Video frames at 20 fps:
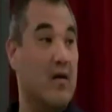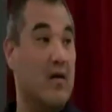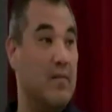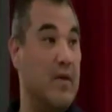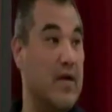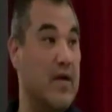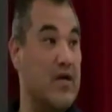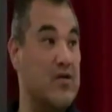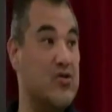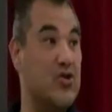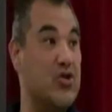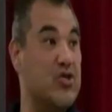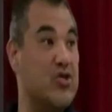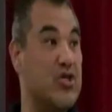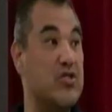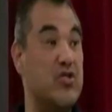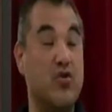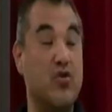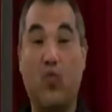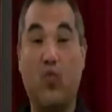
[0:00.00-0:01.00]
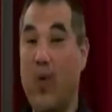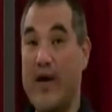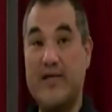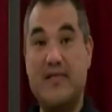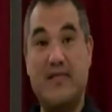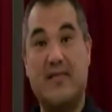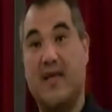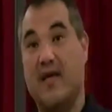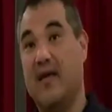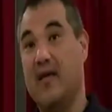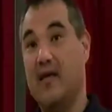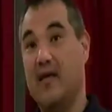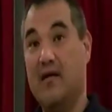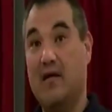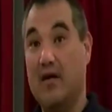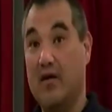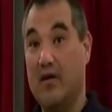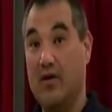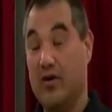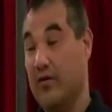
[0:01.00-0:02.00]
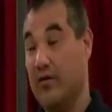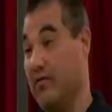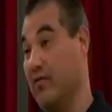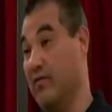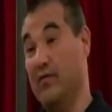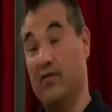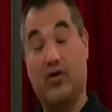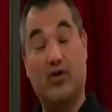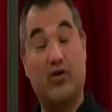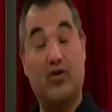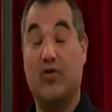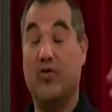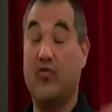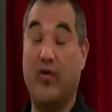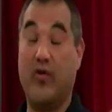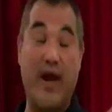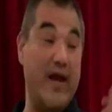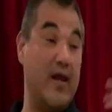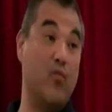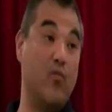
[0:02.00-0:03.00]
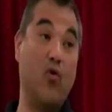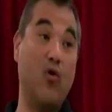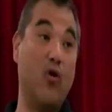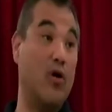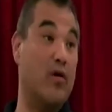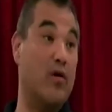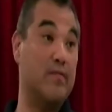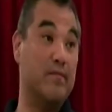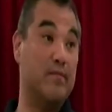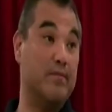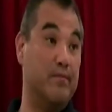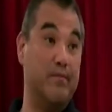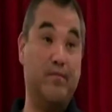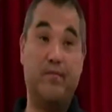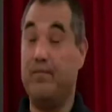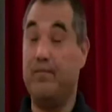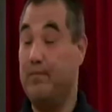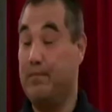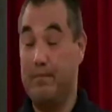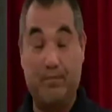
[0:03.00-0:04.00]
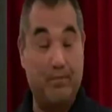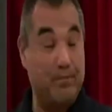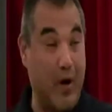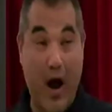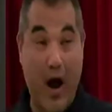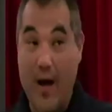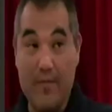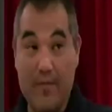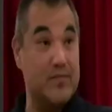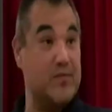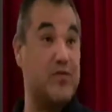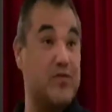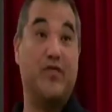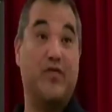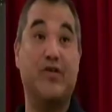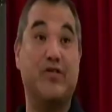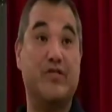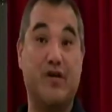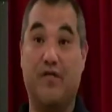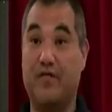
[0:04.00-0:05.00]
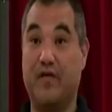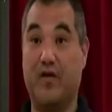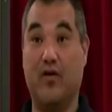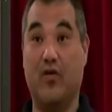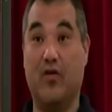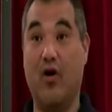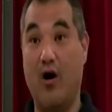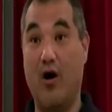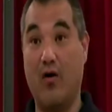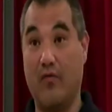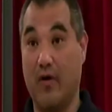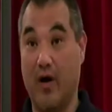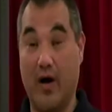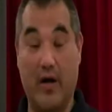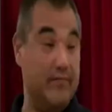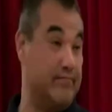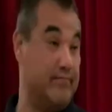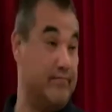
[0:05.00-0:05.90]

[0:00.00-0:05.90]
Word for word: because you're just, you're wasting, you're, you're creating more problems for yourself in the long run.